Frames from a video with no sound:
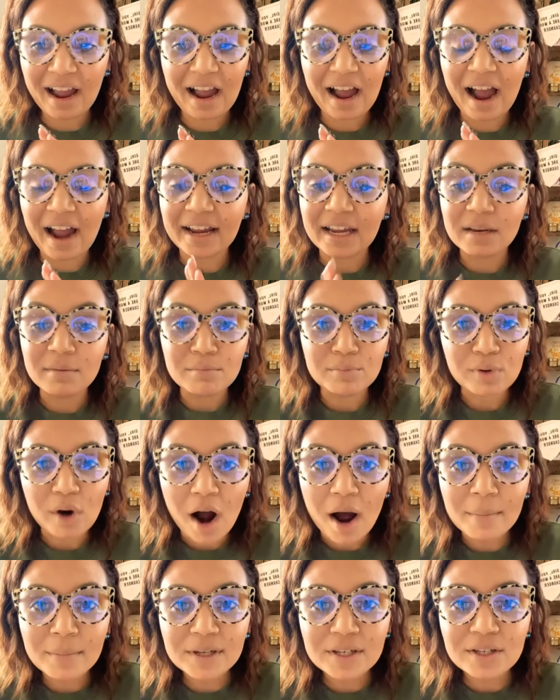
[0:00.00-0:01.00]
I can
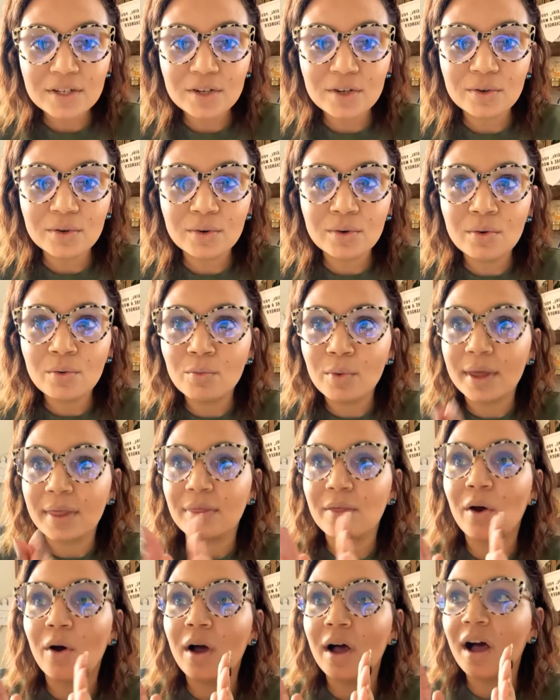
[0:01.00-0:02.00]
promise you with
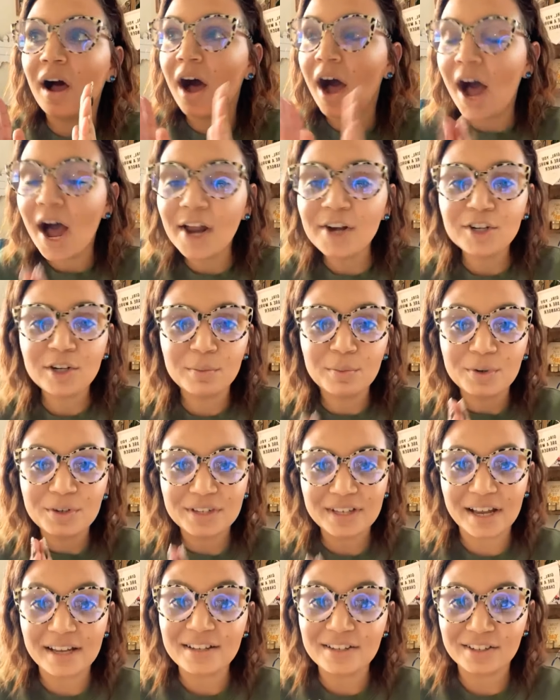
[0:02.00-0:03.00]

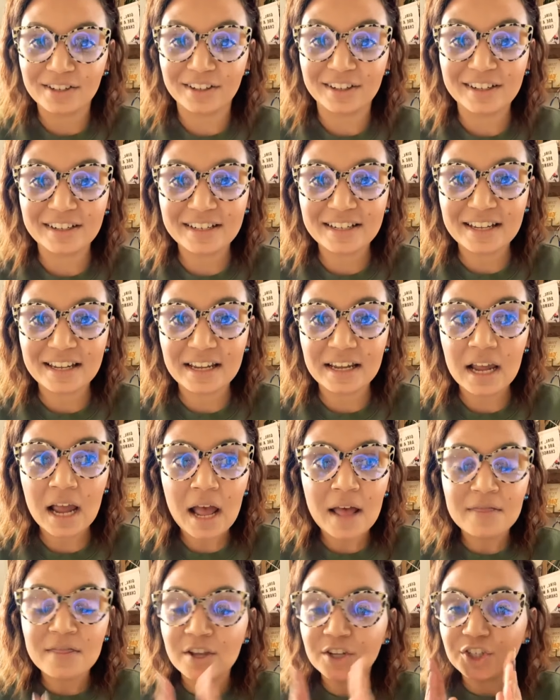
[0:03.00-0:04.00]
100% certainty
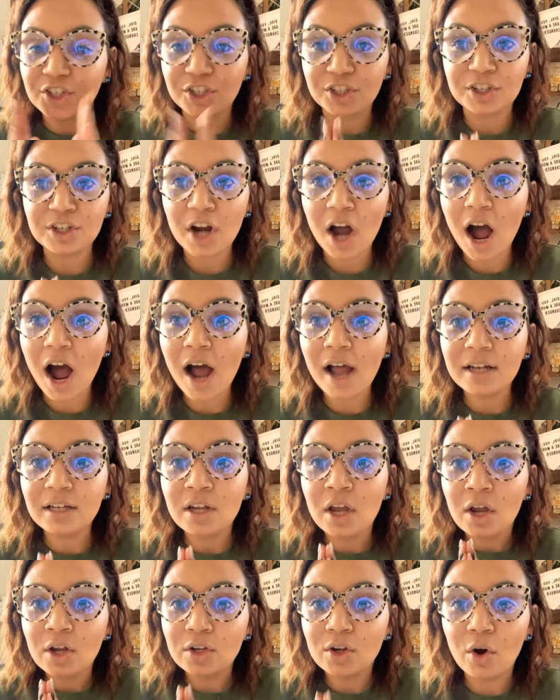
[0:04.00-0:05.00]
that you're not
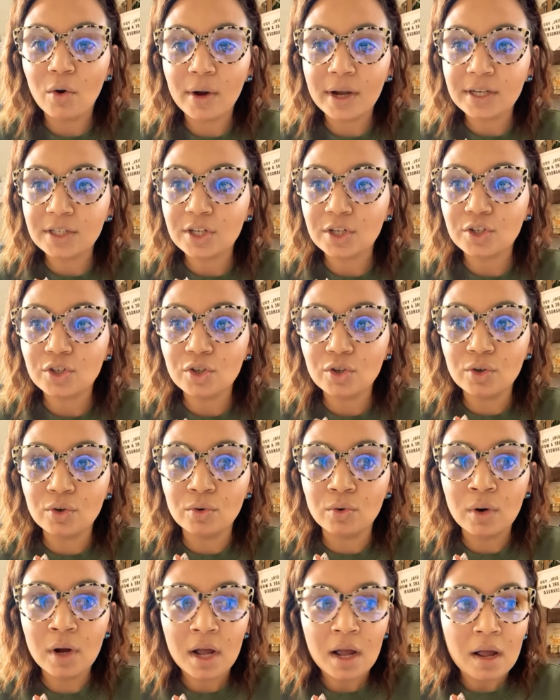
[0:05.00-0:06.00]
going to
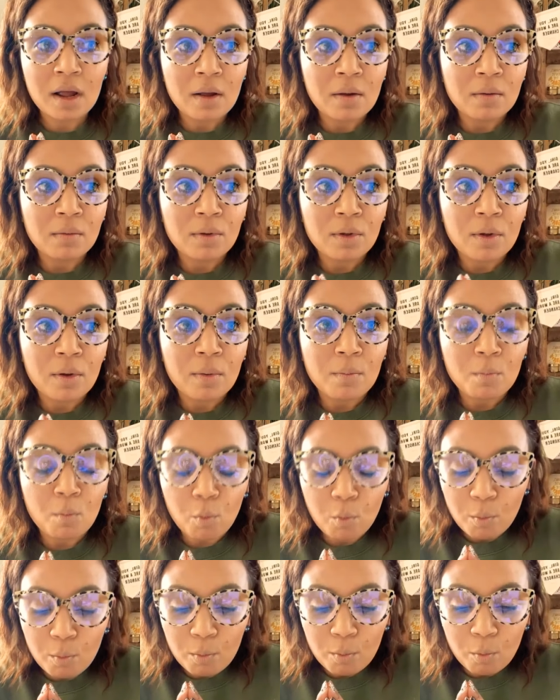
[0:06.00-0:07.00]
do
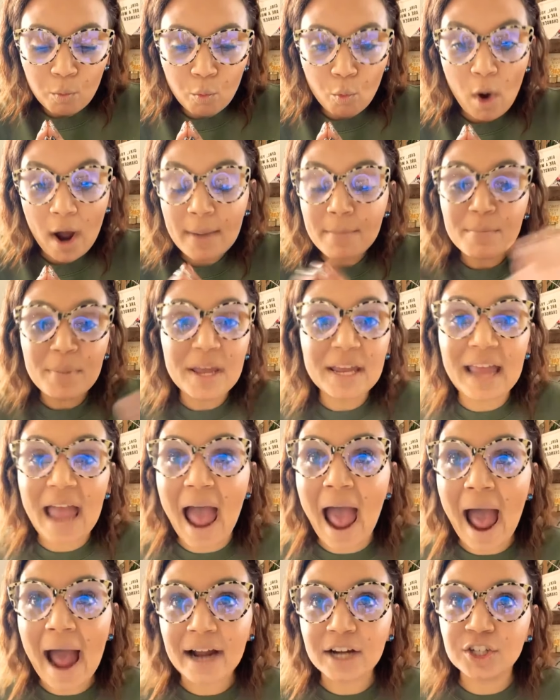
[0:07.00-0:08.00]
one big
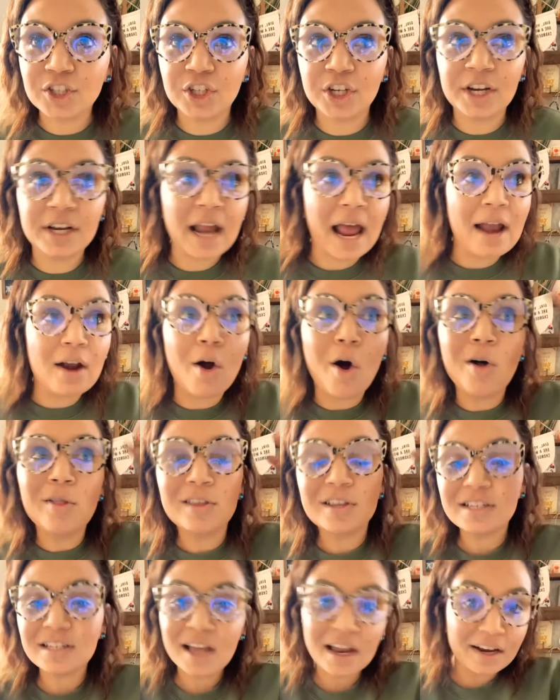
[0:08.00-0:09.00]
action and all of a
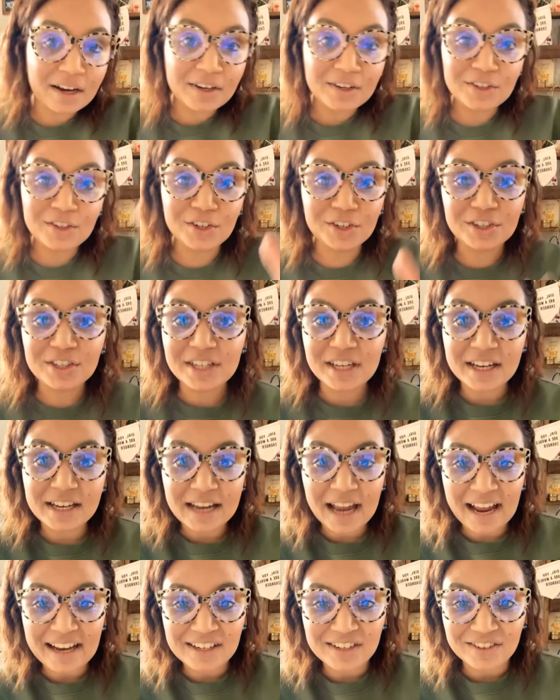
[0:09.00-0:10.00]
sudden you're sitting
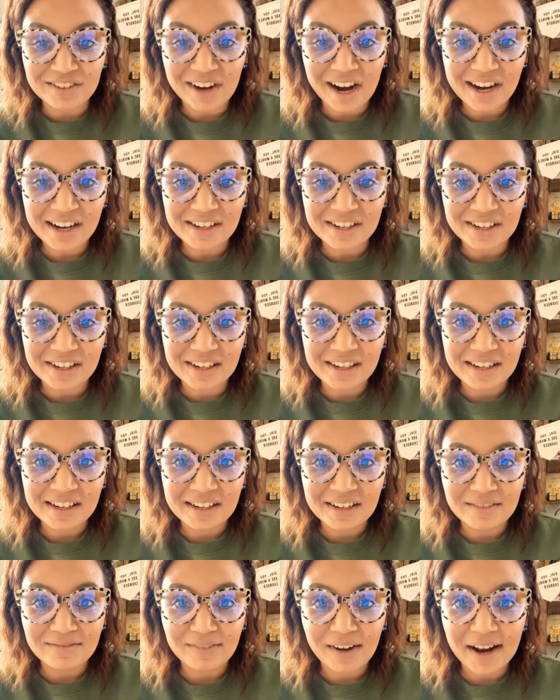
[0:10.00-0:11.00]
at director,
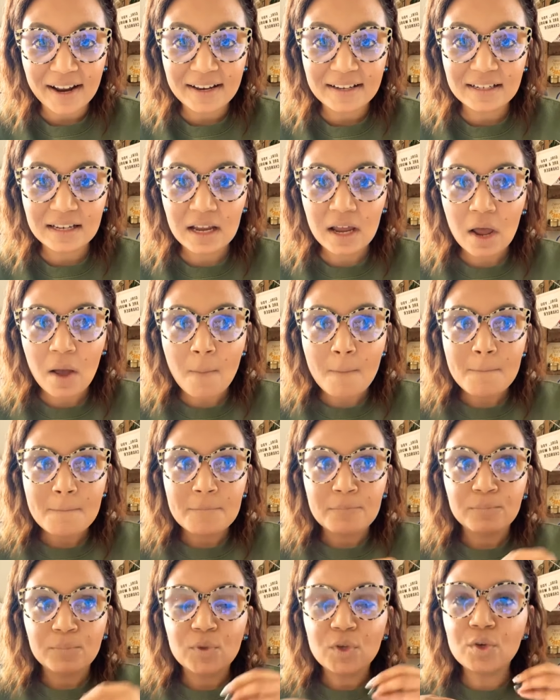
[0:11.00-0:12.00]
right?
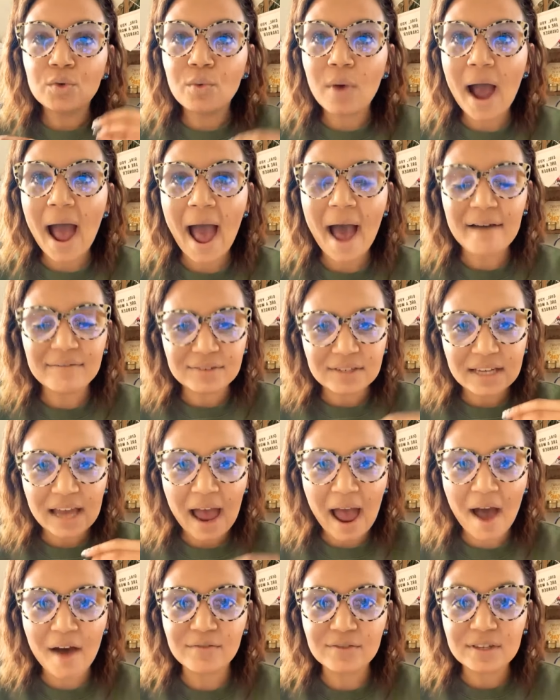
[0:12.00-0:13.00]
You have to
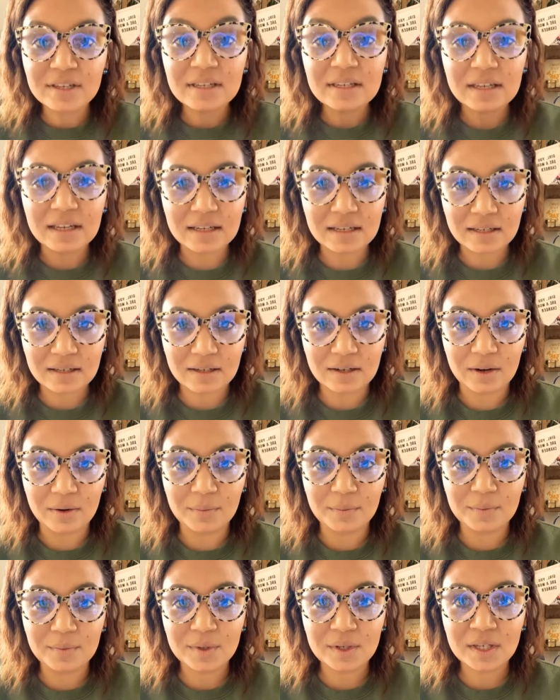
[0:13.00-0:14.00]
have
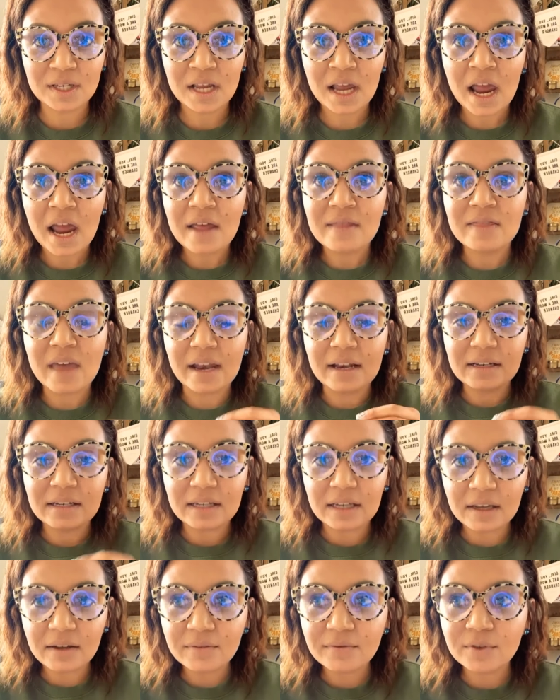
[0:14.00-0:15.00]
systems that
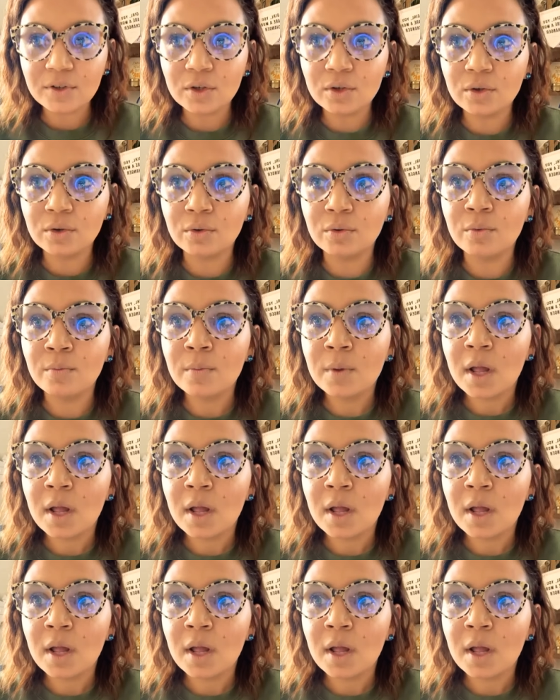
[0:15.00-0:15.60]
give you